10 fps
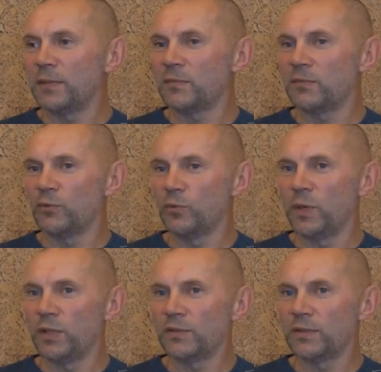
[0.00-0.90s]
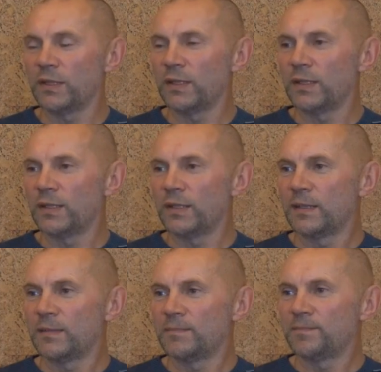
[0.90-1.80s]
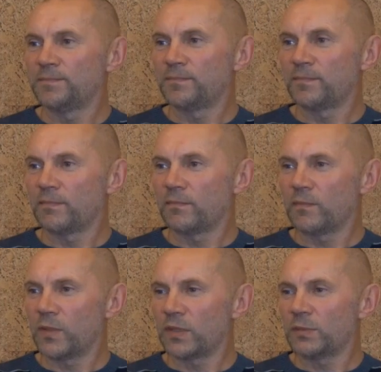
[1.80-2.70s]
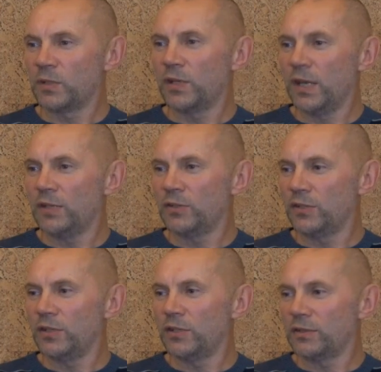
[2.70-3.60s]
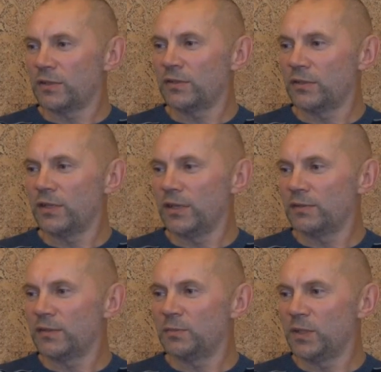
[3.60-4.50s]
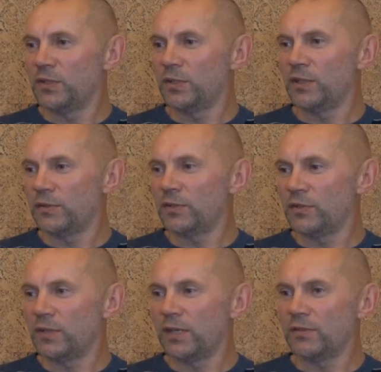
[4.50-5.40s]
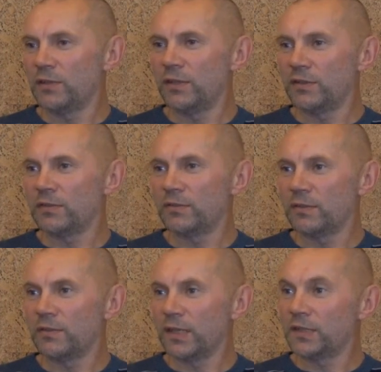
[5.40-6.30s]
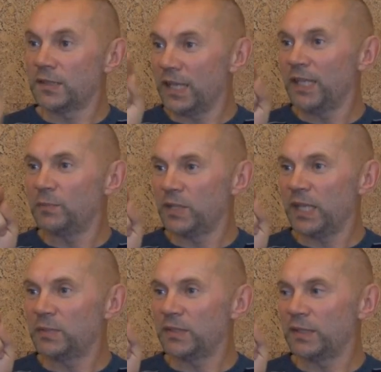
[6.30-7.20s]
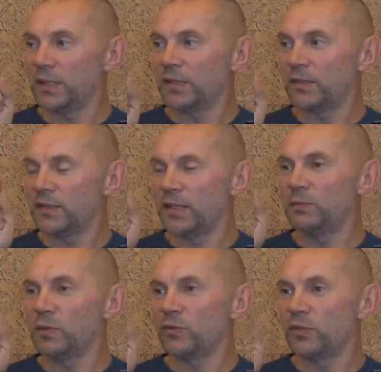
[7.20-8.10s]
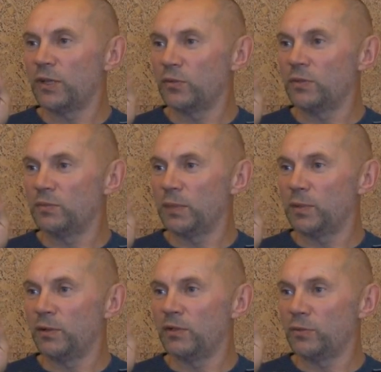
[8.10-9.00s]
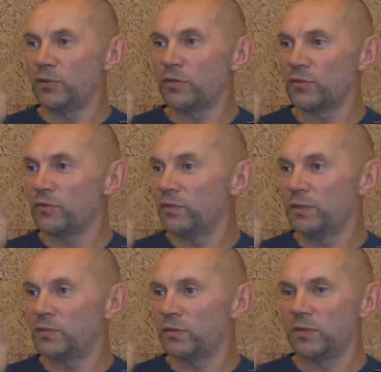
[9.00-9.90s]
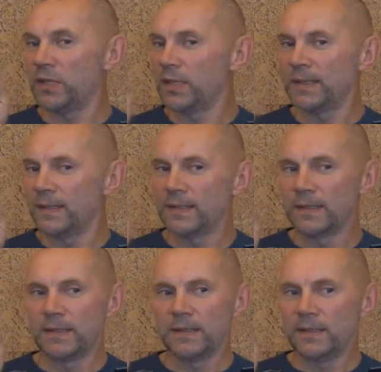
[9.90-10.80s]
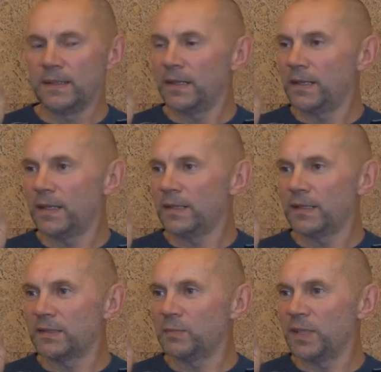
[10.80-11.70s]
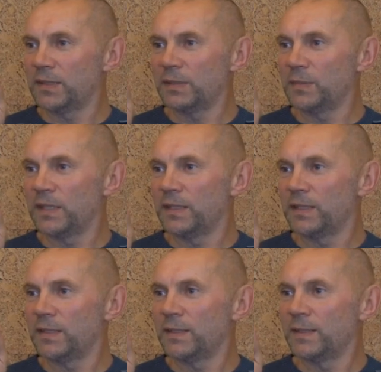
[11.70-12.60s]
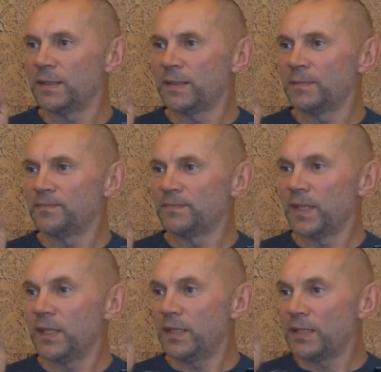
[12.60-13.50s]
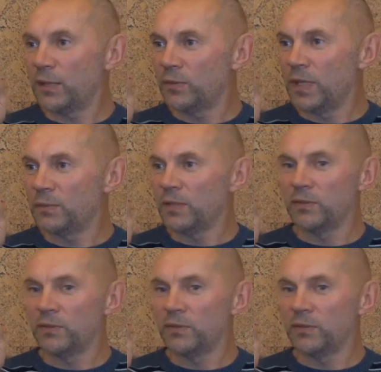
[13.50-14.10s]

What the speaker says: That's when we start dealing with awareness. We start thinking, meditating, inquiring, reading texts. That's how we deal with awareness. But here we also come to a point of understanding that it doesn't work.